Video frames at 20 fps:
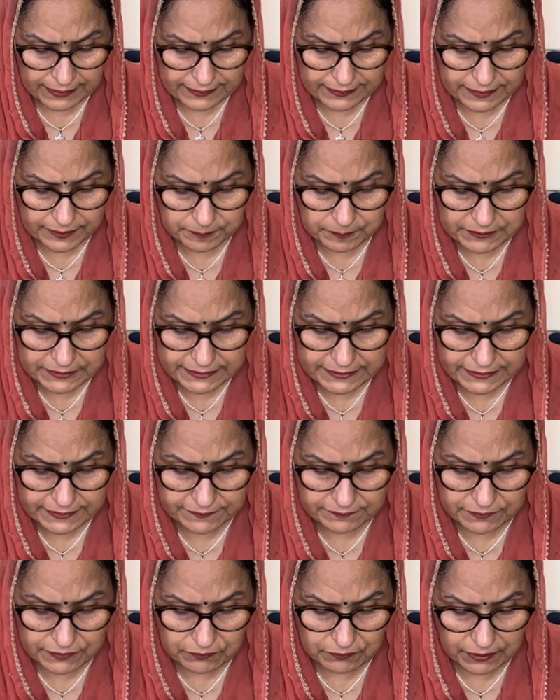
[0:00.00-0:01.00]
They
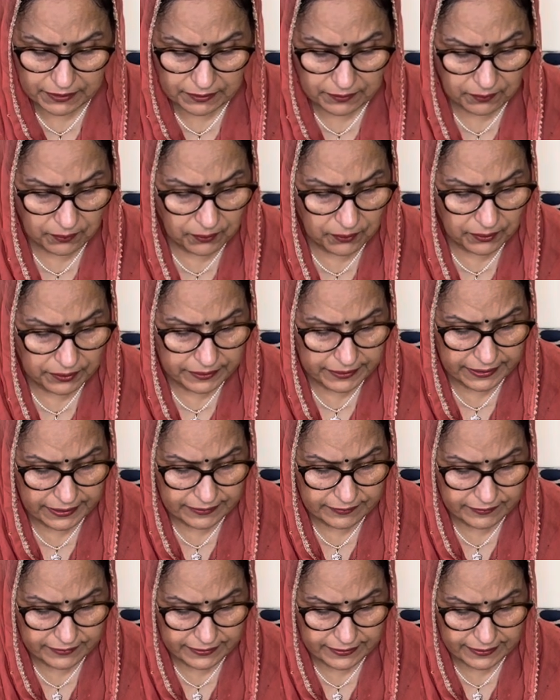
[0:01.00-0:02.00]
perceive the one Lord
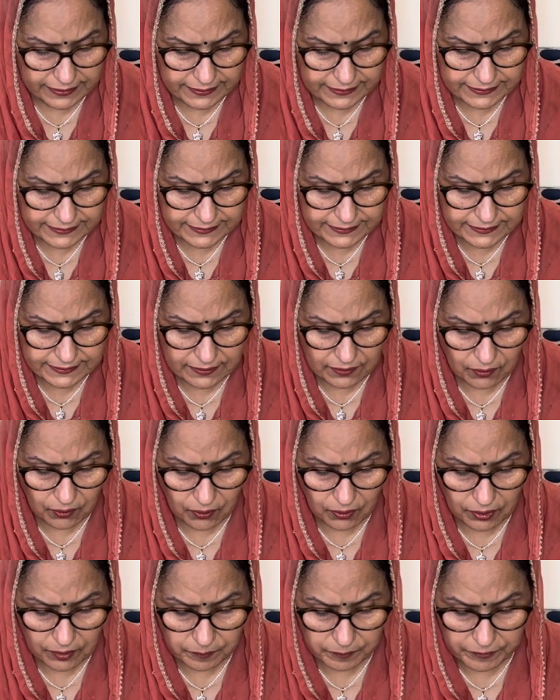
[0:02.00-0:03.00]
and realize the
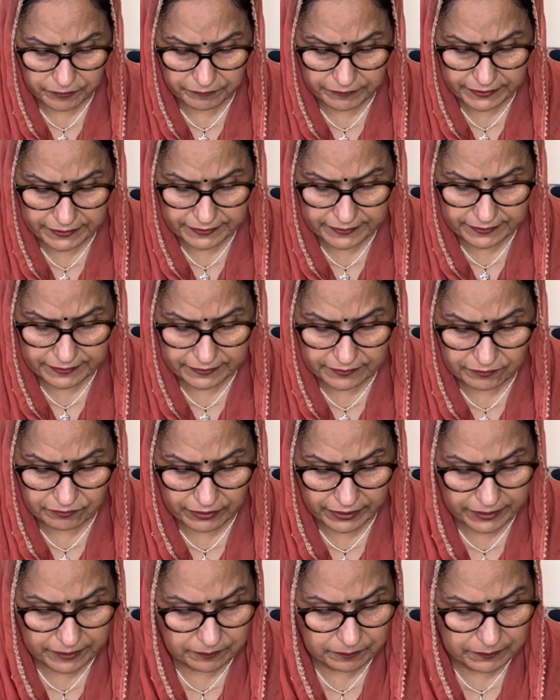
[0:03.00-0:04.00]
all-pervading
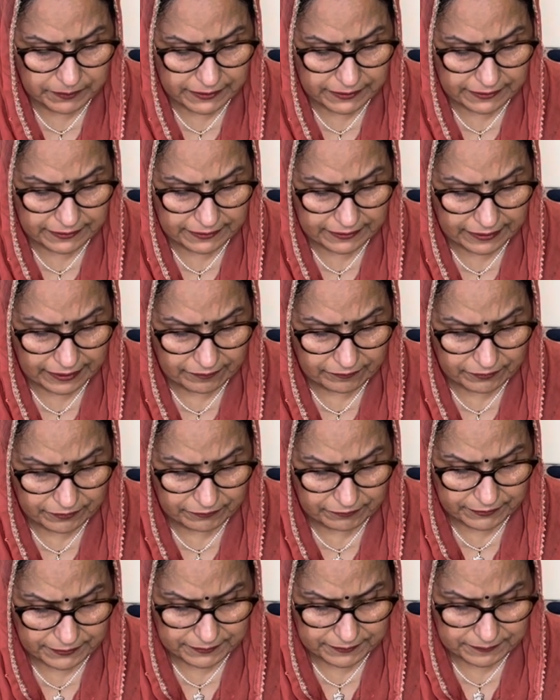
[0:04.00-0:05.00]
divine being
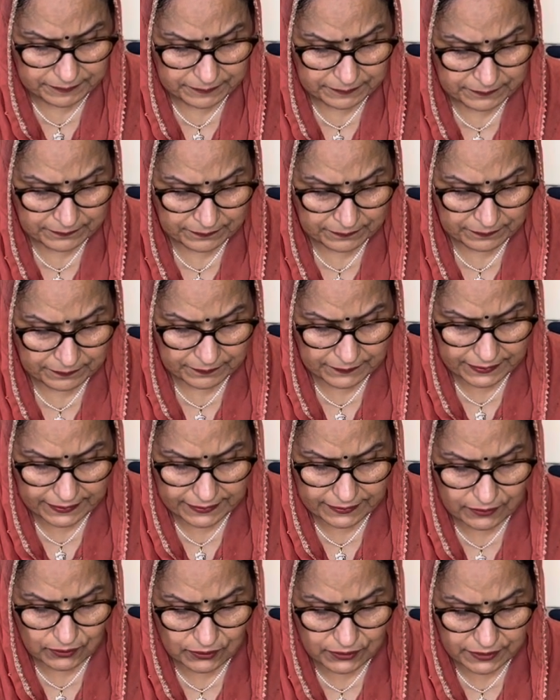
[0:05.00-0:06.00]
everywhere. The
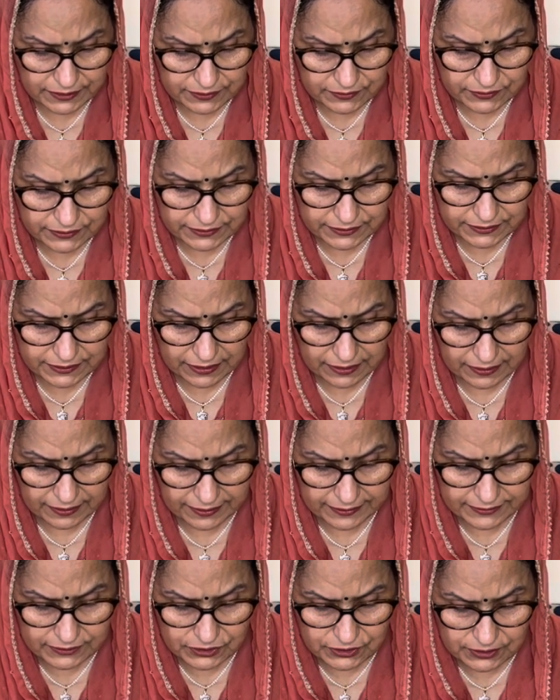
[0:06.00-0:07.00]
egocentrics are
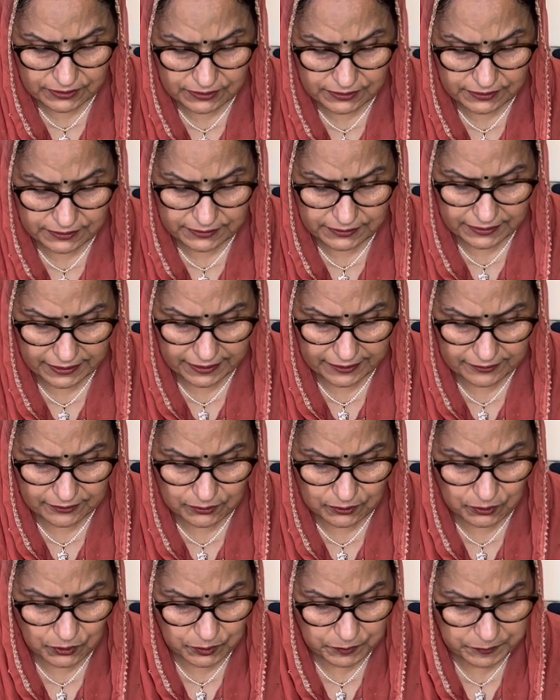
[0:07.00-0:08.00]
like children and
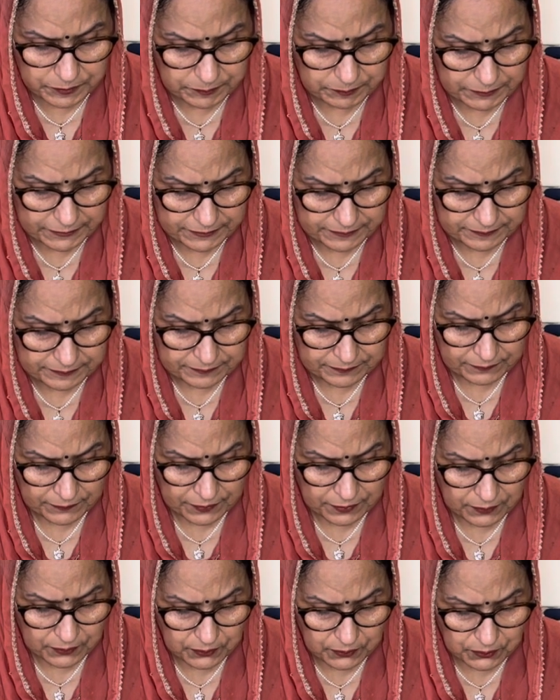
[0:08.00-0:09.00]
old people
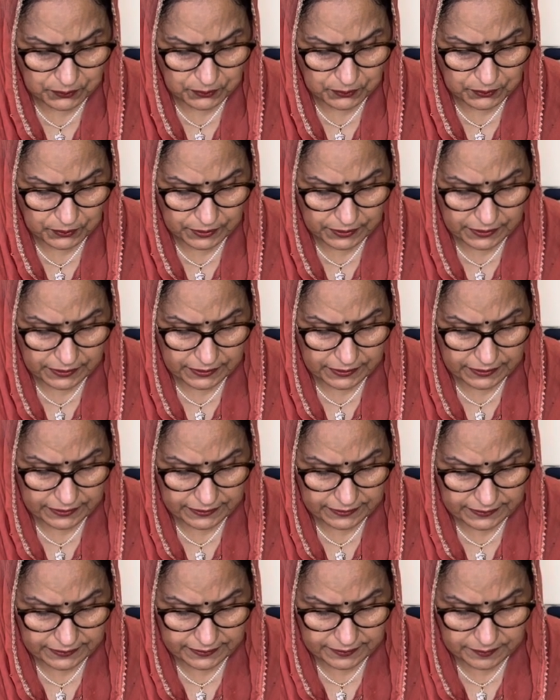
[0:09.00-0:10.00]
who
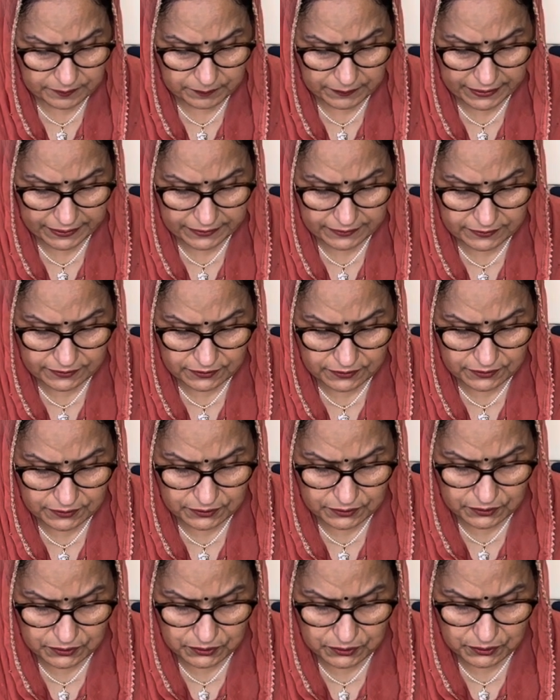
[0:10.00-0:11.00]
in their mind
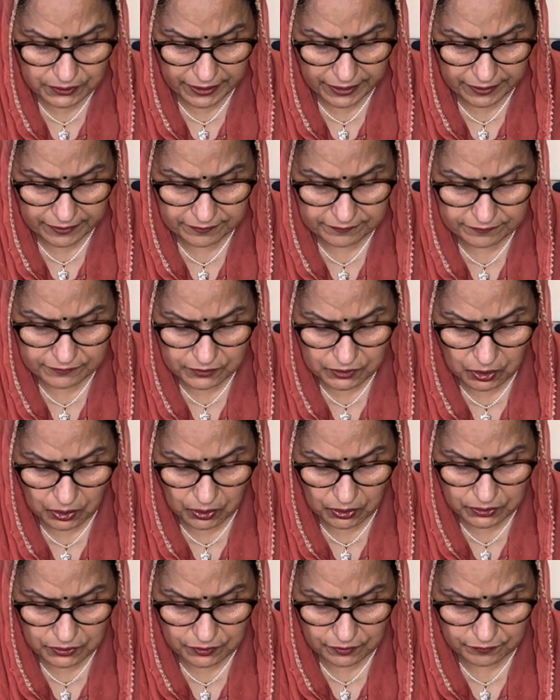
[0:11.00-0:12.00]
do have
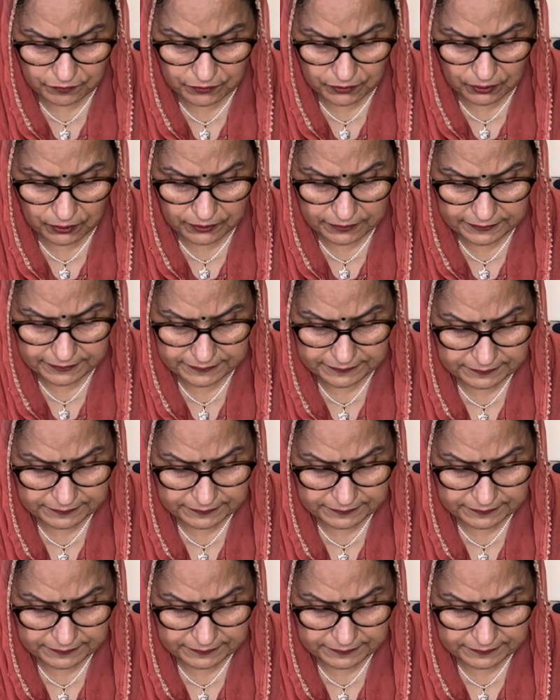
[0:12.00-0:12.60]
thought of God.